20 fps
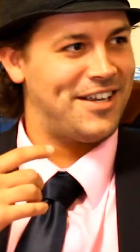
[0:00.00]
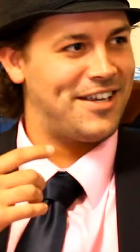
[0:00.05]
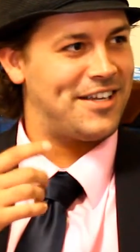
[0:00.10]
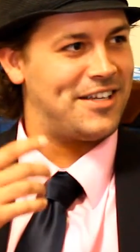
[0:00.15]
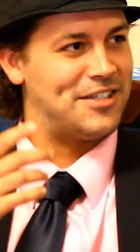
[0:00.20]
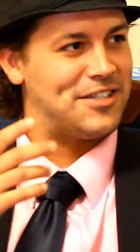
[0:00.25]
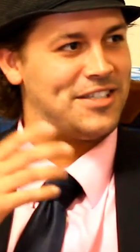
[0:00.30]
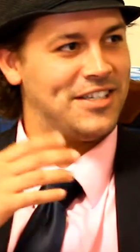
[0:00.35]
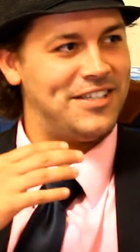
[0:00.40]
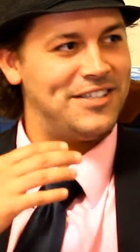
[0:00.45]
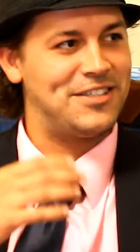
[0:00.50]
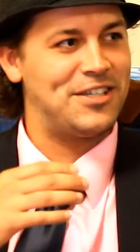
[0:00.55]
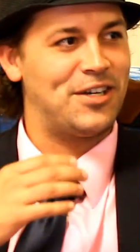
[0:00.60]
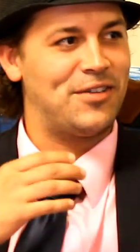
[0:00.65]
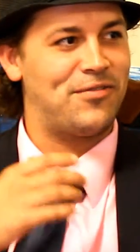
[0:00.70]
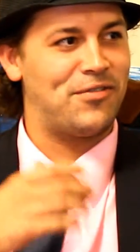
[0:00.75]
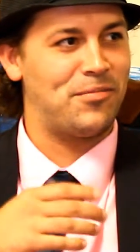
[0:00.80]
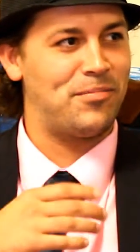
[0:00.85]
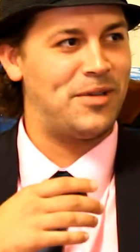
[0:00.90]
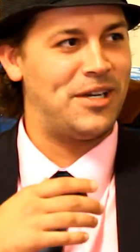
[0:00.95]
Like it's
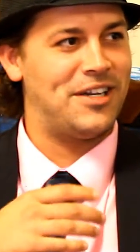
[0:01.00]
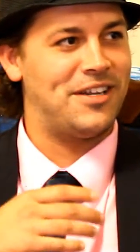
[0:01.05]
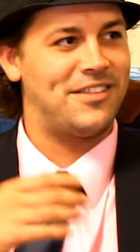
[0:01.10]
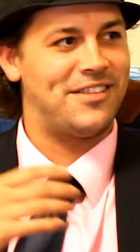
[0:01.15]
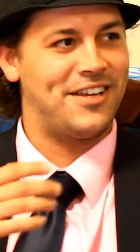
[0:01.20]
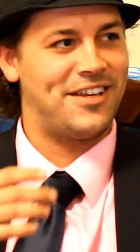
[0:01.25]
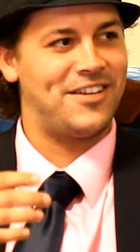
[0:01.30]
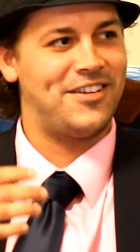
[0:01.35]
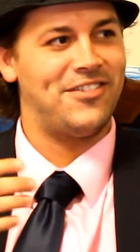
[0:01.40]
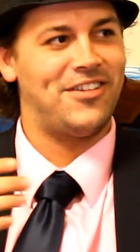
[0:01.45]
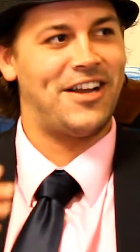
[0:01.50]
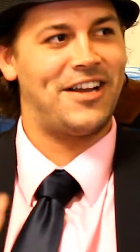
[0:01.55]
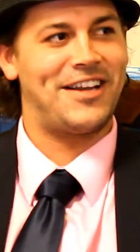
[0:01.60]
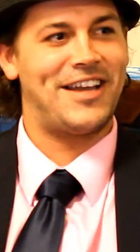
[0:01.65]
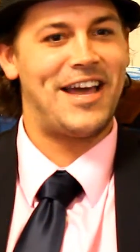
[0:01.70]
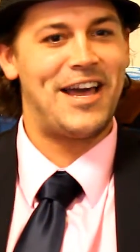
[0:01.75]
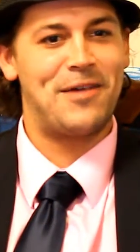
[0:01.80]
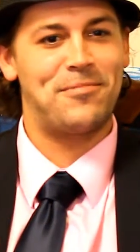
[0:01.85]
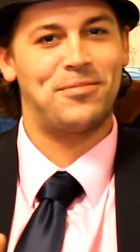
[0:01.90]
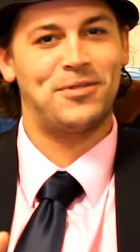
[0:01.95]
easier for me to think of like
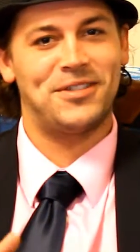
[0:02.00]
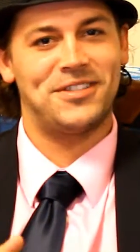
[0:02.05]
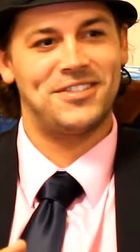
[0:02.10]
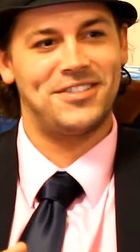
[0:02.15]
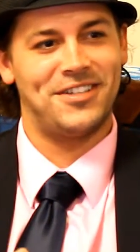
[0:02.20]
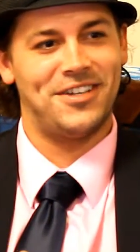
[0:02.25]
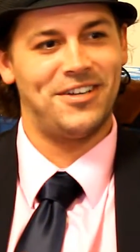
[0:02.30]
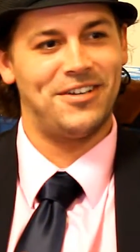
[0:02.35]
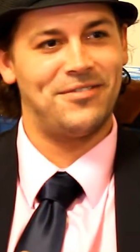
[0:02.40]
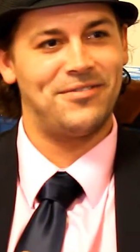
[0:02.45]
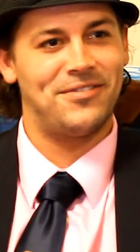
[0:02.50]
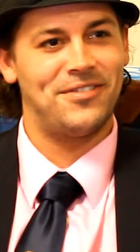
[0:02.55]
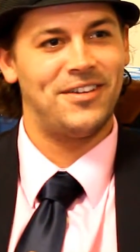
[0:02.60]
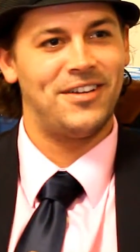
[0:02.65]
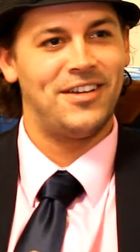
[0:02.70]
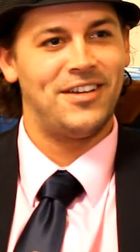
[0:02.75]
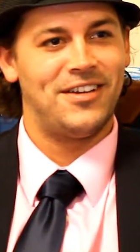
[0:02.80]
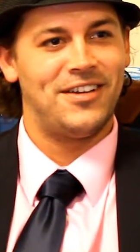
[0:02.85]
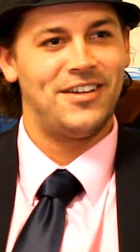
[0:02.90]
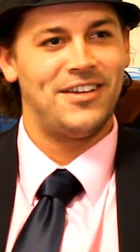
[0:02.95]
happy stuff,
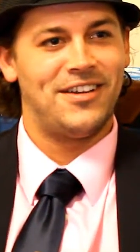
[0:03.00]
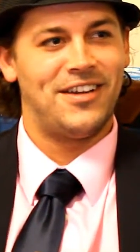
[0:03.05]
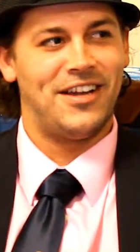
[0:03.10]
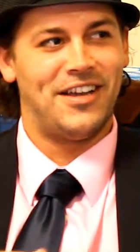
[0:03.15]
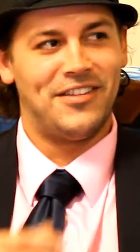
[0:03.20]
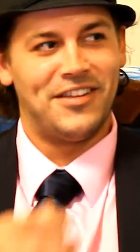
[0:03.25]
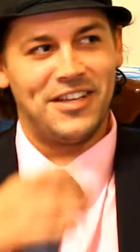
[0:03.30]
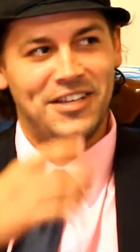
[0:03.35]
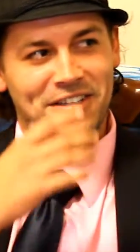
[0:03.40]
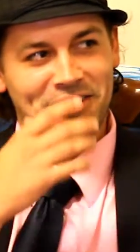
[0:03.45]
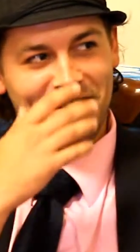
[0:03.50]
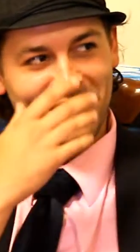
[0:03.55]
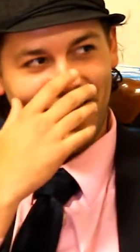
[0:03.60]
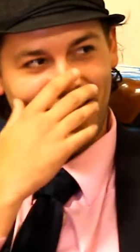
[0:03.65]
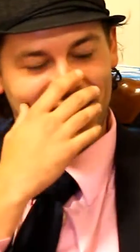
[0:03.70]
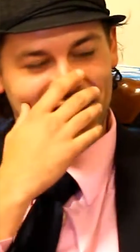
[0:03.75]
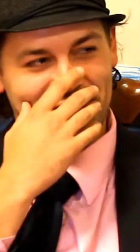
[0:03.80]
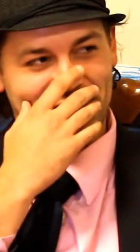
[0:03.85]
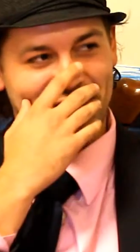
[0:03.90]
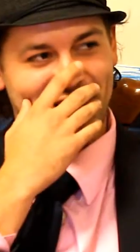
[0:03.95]
and then
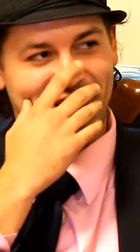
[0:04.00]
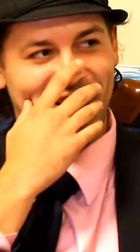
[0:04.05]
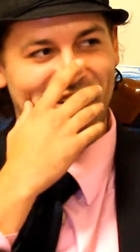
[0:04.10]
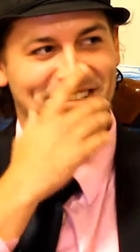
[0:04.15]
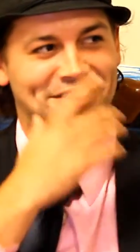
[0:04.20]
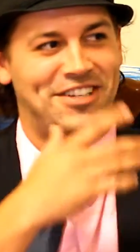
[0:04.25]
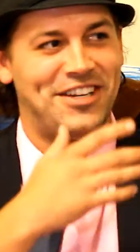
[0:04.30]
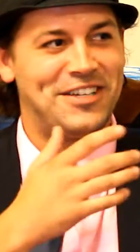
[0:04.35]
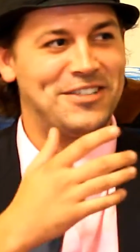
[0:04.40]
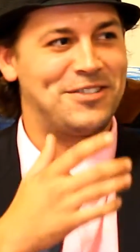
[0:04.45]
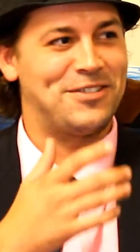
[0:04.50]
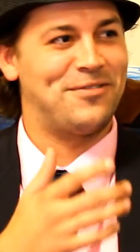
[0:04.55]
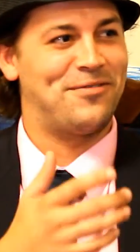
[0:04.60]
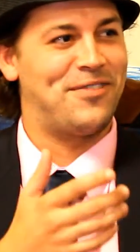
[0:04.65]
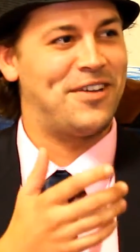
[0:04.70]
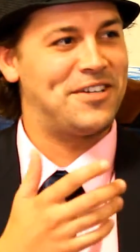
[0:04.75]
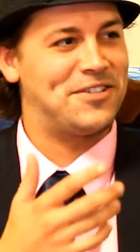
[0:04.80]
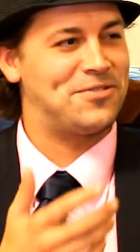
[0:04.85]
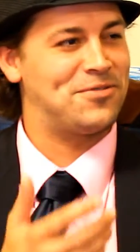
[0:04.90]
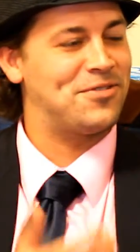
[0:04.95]
I just kind of change the
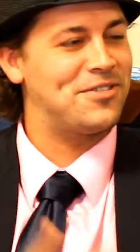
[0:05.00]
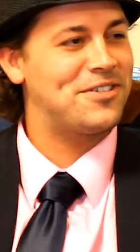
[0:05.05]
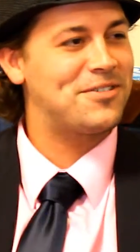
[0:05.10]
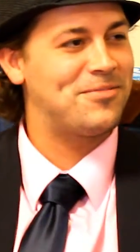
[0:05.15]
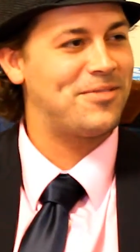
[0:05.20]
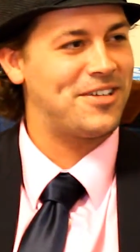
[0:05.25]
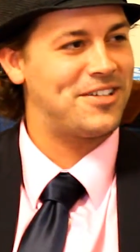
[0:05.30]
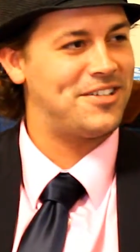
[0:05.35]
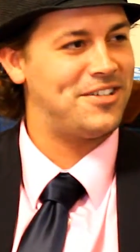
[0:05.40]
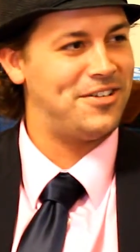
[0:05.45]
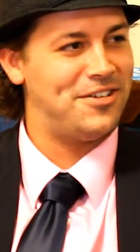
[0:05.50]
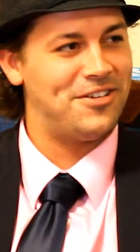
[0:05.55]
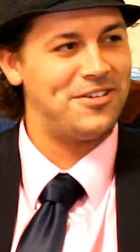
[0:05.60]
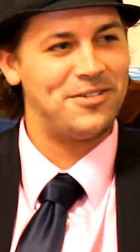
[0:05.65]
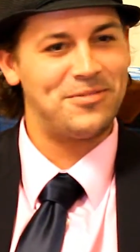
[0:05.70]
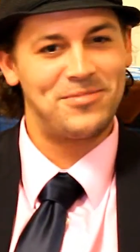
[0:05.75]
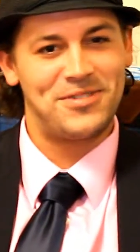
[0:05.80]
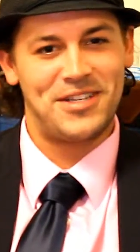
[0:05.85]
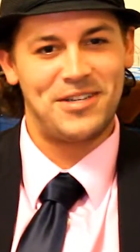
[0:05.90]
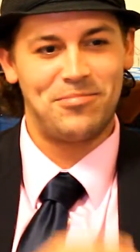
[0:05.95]
facial expression. You know
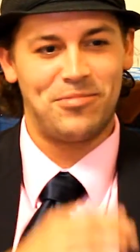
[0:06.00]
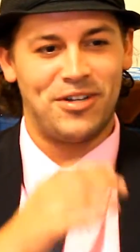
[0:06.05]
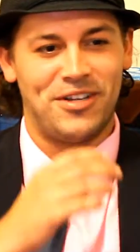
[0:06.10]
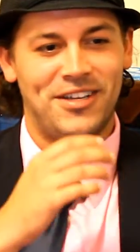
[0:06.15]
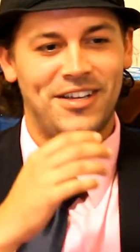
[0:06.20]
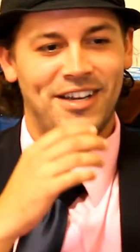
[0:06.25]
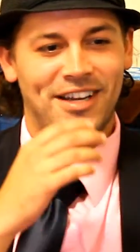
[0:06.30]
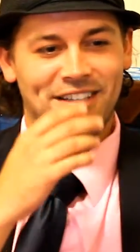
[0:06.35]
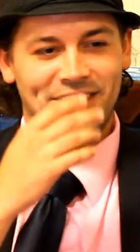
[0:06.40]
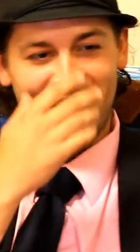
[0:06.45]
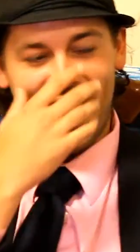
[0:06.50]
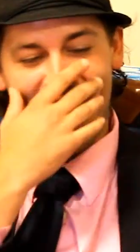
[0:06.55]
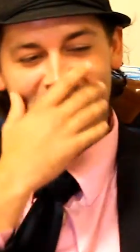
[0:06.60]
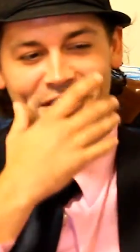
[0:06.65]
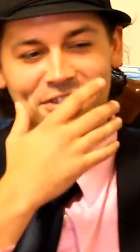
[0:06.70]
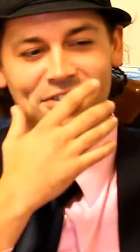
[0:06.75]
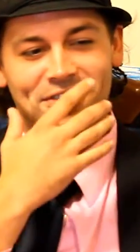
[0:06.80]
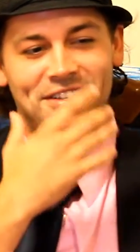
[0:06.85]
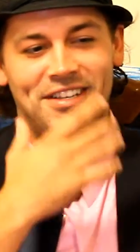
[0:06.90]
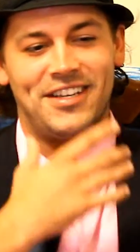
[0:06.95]
what I'm saying? But to
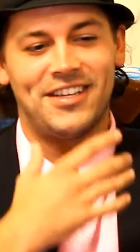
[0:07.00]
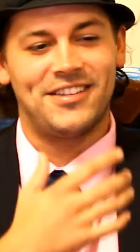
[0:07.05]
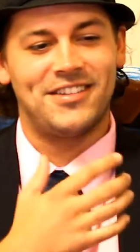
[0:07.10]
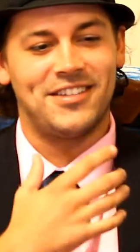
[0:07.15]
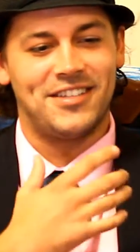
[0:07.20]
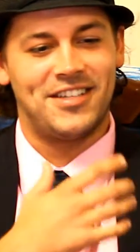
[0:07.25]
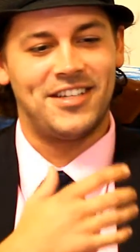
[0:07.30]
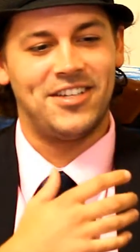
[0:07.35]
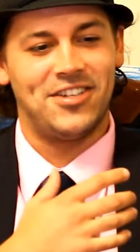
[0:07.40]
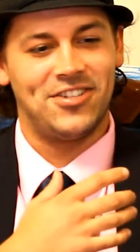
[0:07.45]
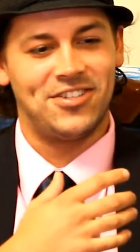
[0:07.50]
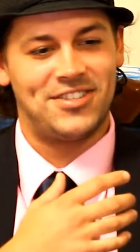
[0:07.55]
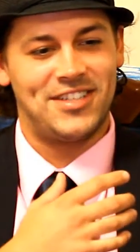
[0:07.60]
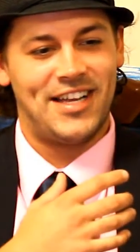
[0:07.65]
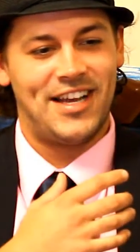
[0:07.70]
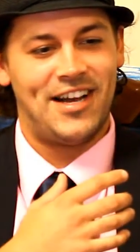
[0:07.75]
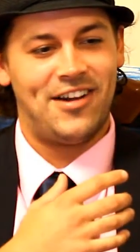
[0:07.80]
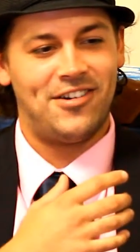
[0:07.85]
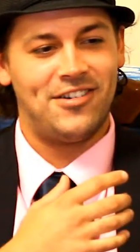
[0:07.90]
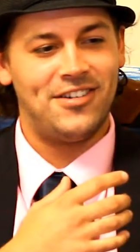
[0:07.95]
actually get the tears
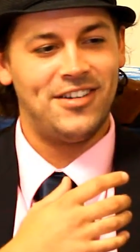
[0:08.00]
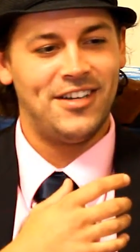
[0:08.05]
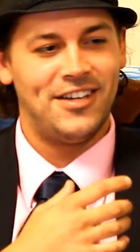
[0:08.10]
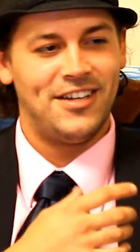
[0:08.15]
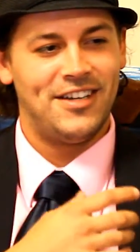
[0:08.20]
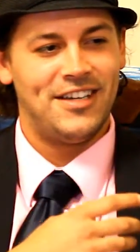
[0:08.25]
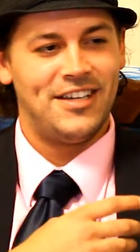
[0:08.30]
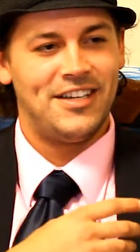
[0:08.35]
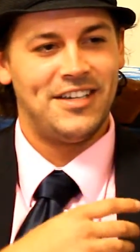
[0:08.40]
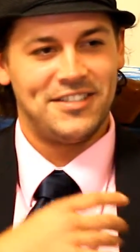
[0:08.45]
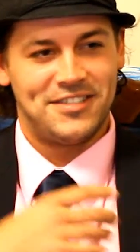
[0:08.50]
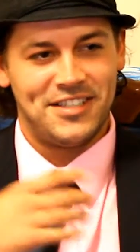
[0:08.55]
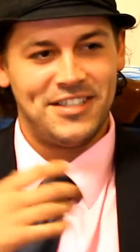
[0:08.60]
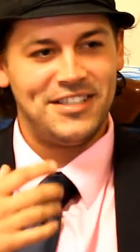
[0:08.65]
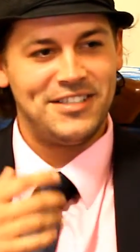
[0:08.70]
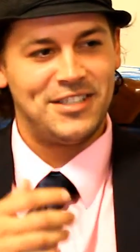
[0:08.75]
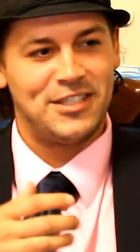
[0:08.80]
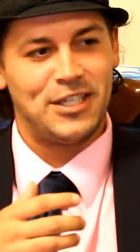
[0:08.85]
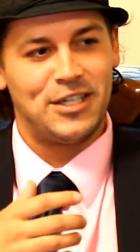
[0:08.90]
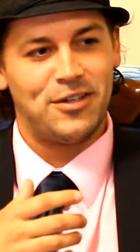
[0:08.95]
out, it's
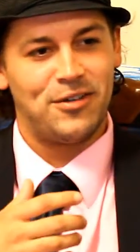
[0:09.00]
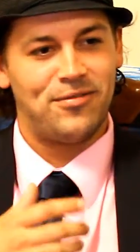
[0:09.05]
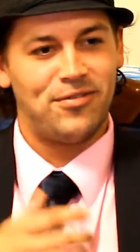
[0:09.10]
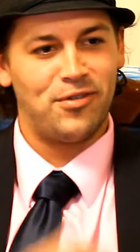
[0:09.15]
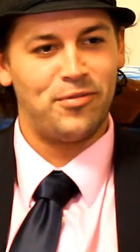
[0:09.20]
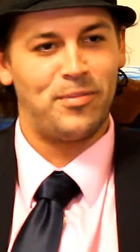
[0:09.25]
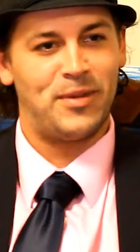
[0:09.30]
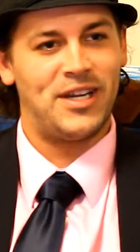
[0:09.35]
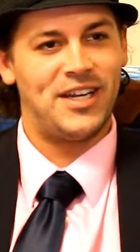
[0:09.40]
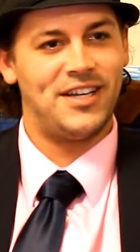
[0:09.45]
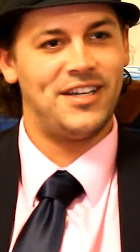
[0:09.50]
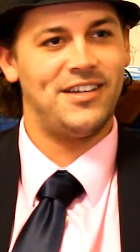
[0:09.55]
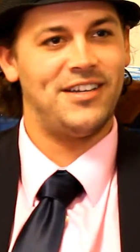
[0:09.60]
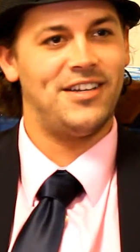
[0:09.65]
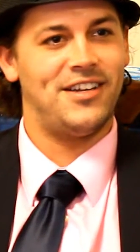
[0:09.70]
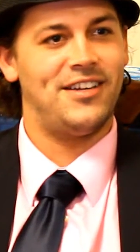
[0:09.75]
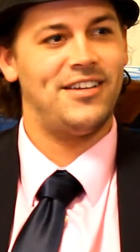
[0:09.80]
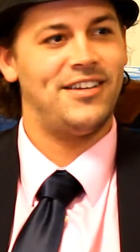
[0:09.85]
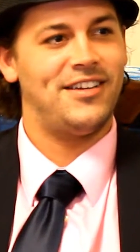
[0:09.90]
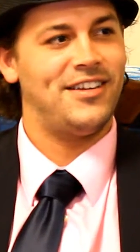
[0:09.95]
easier for me
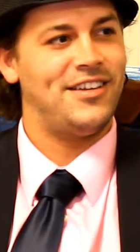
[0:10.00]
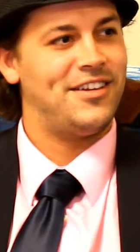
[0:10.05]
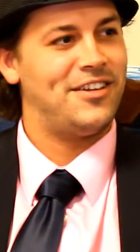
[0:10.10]
to,